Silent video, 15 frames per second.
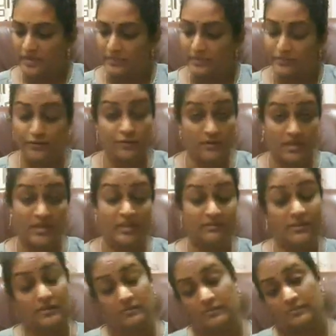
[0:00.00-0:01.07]
Before
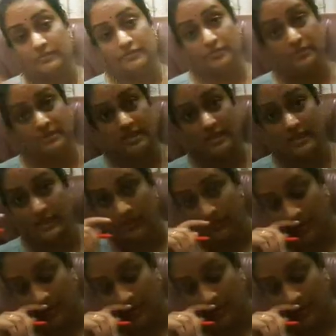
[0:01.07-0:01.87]
thinking